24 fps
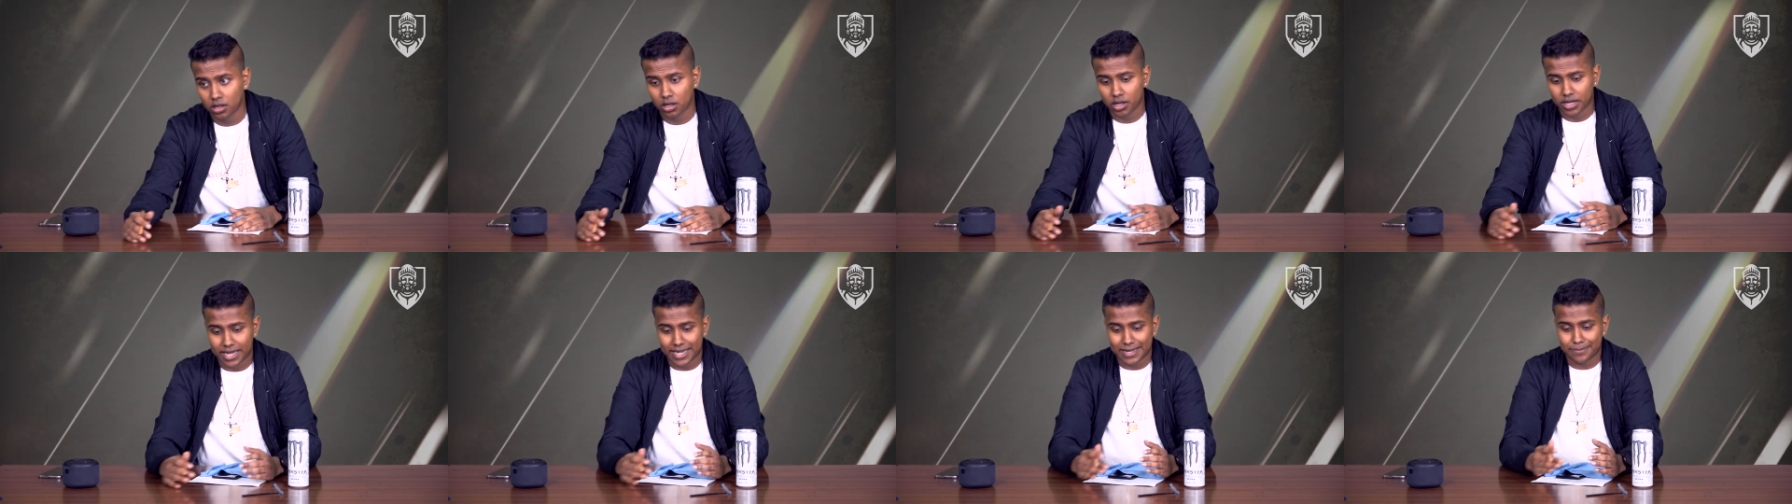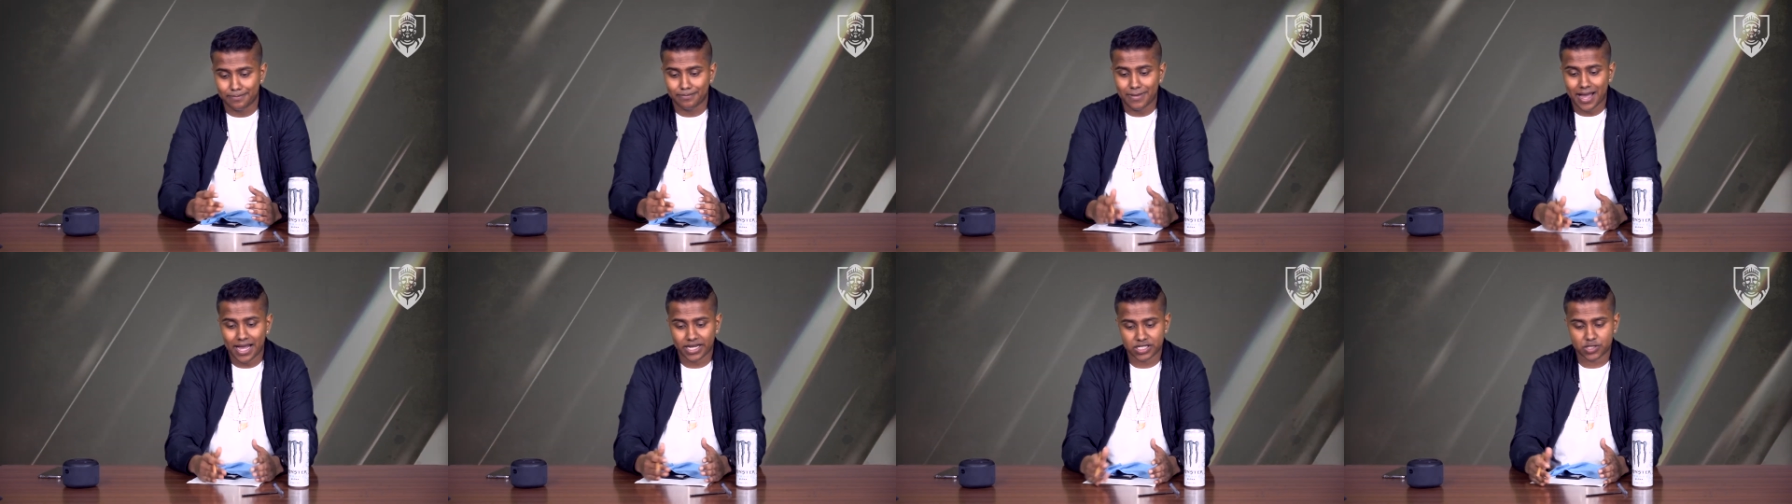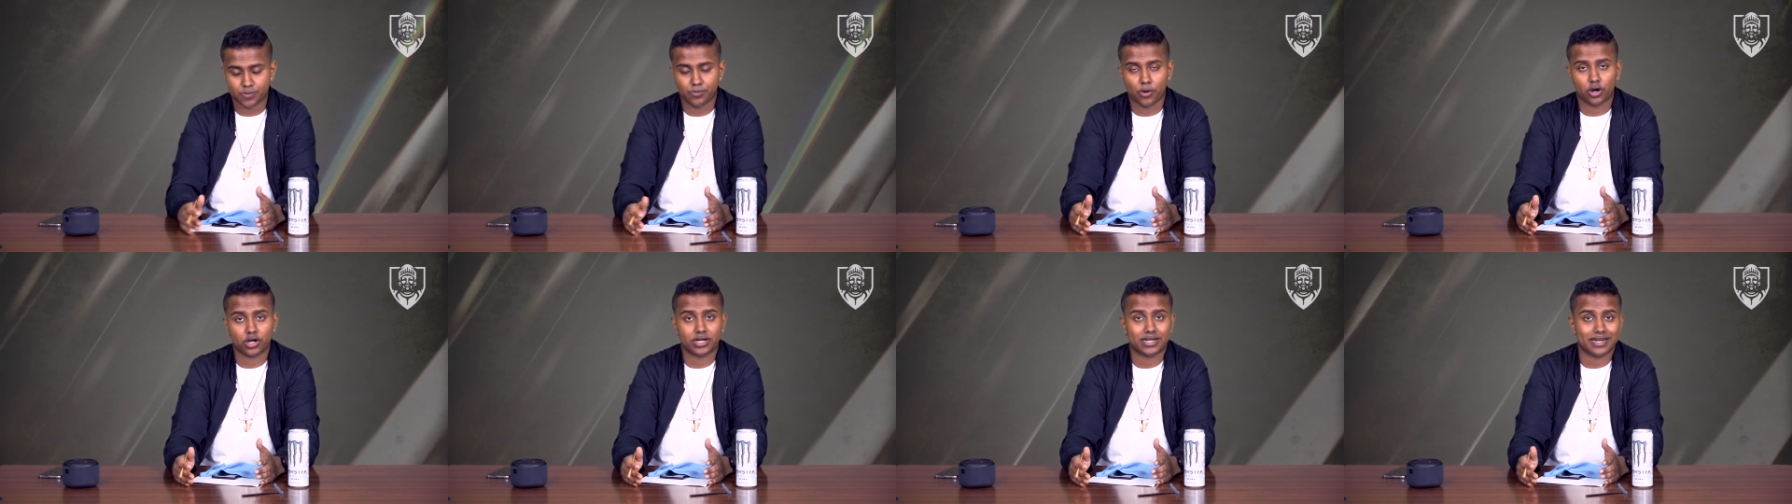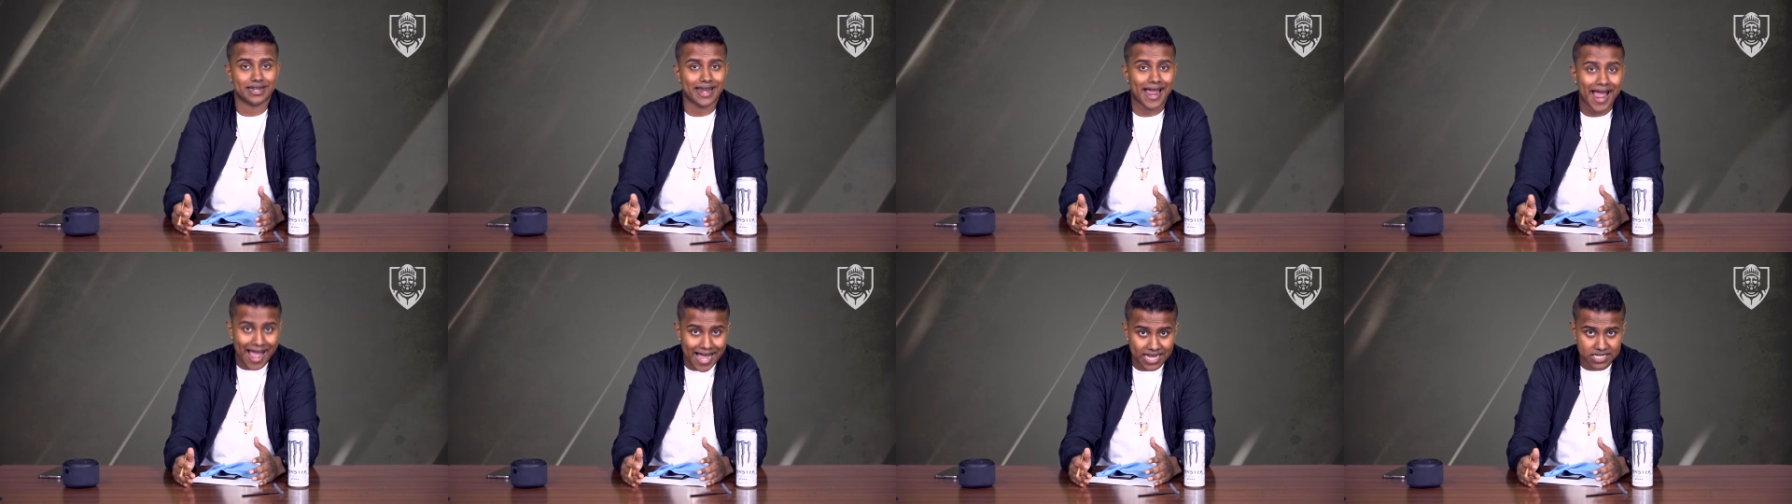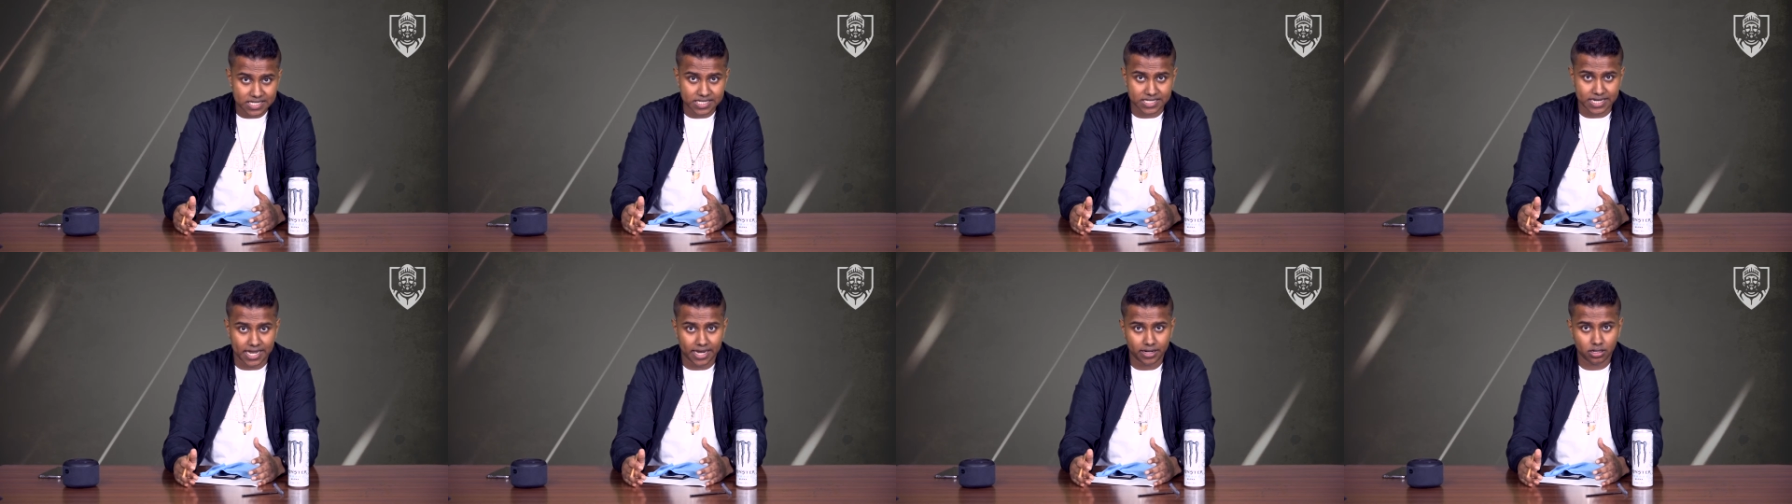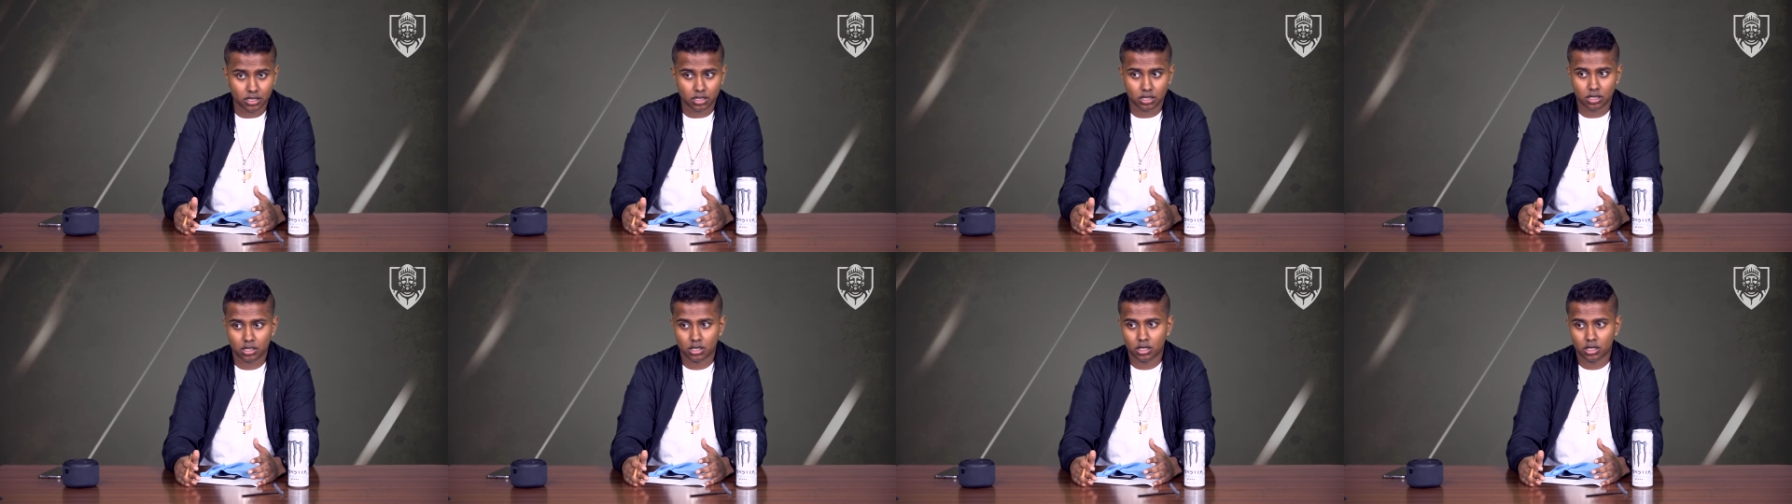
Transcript: a mass market asset,